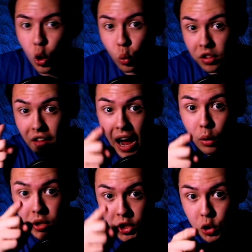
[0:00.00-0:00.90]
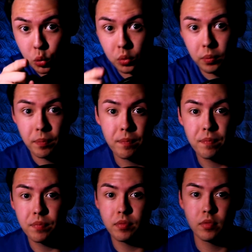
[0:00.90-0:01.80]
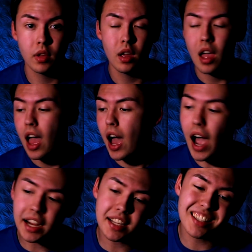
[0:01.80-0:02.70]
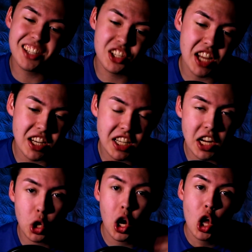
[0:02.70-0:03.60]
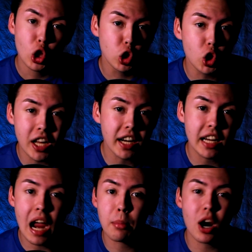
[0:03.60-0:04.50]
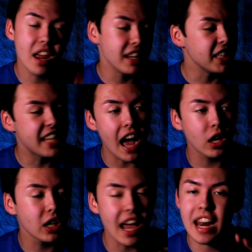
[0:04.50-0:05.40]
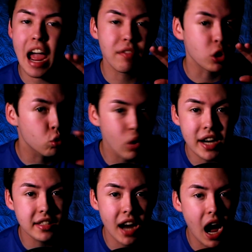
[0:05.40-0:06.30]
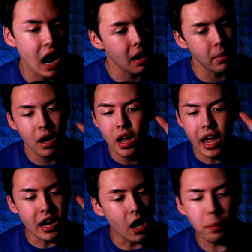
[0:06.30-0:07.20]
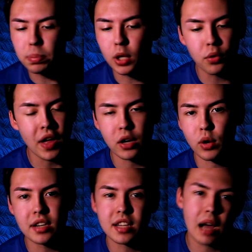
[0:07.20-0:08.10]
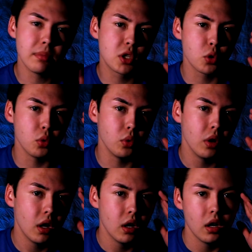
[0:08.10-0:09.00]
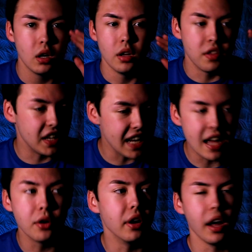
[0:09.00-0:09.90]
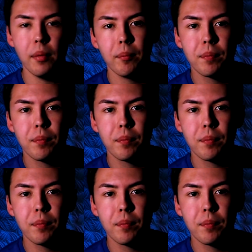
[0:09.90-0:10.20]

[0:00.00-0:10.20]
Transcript: without you. I can sit here, look at a camera, yell, and have a great time, and upload that great time to the internet.